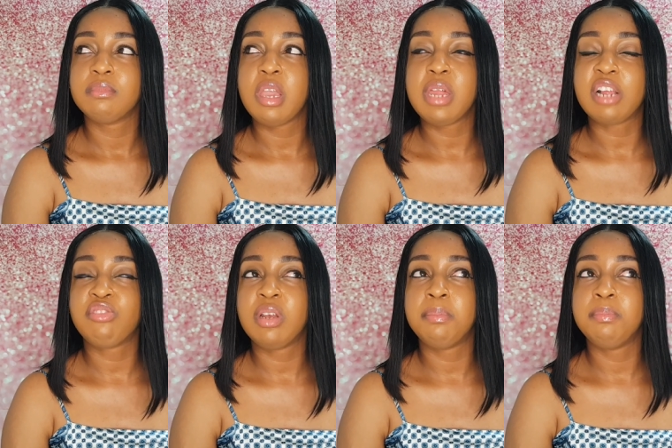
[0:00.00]
is
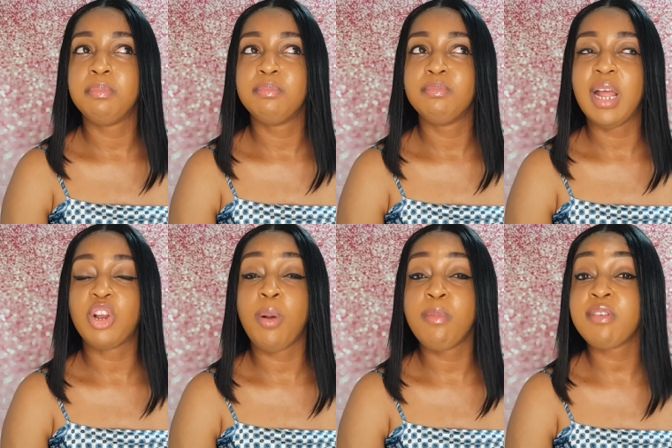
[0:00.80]
actually
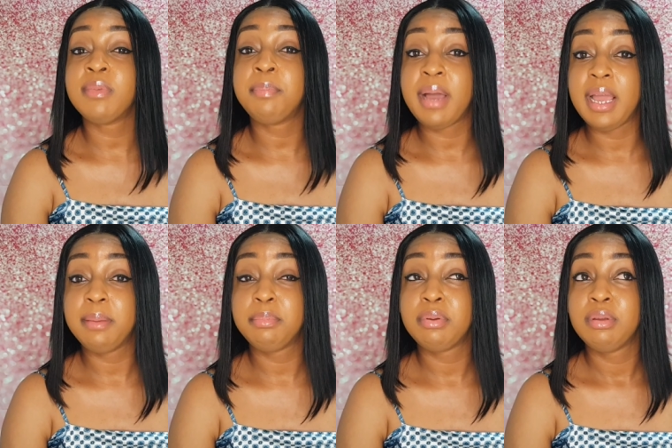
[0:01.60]
that comes from the
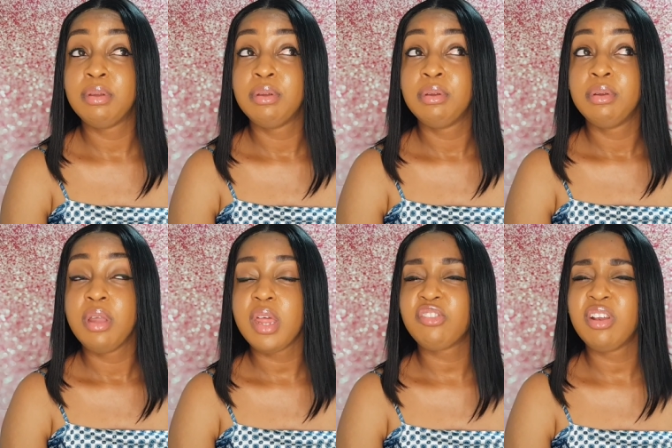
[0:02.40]
pipe.
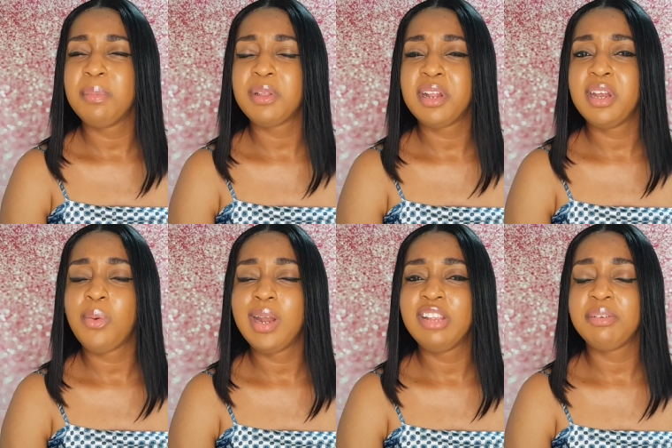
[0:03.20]
It's actually better than the
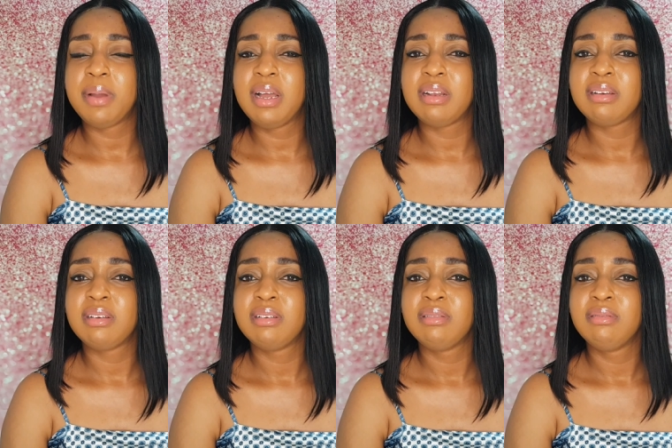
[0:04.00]
one in Japan.
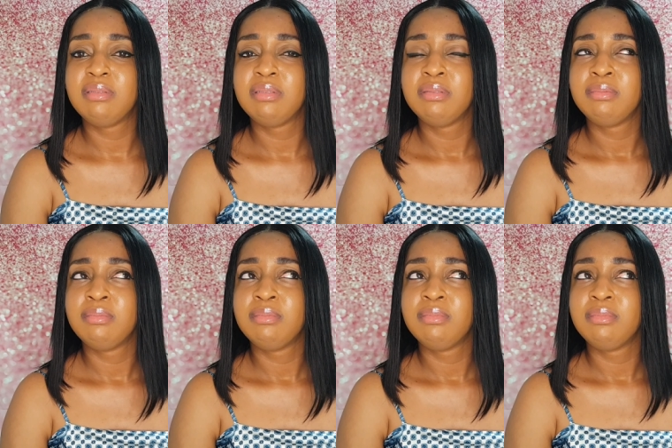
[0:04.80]

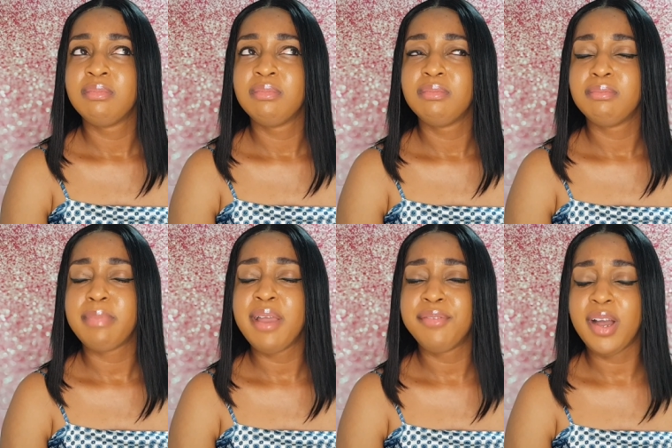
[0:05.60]

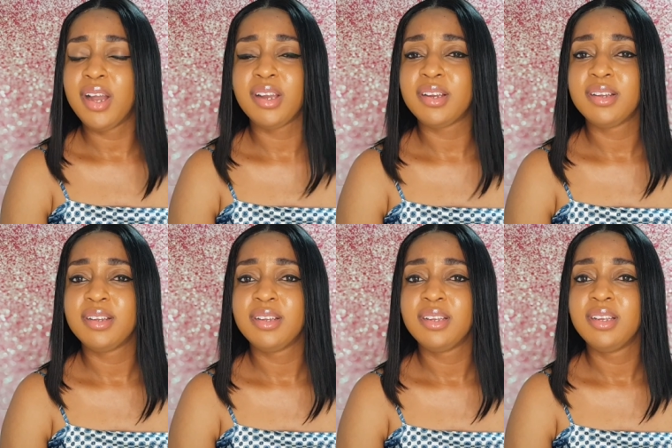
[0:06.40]
By far.
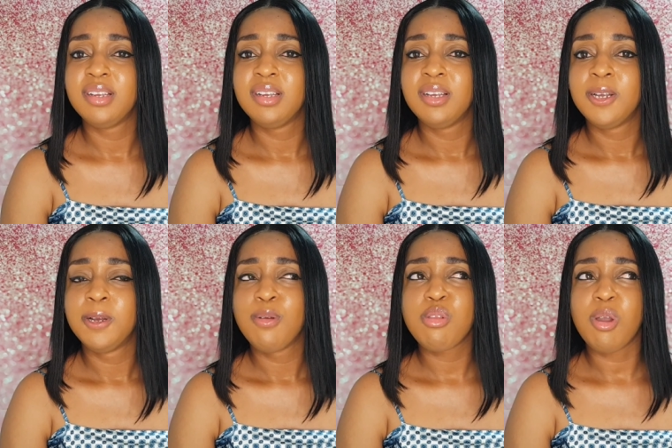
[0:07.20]

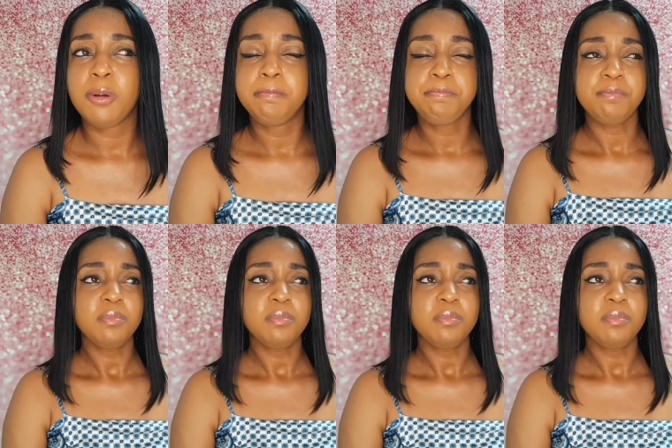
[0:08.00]
So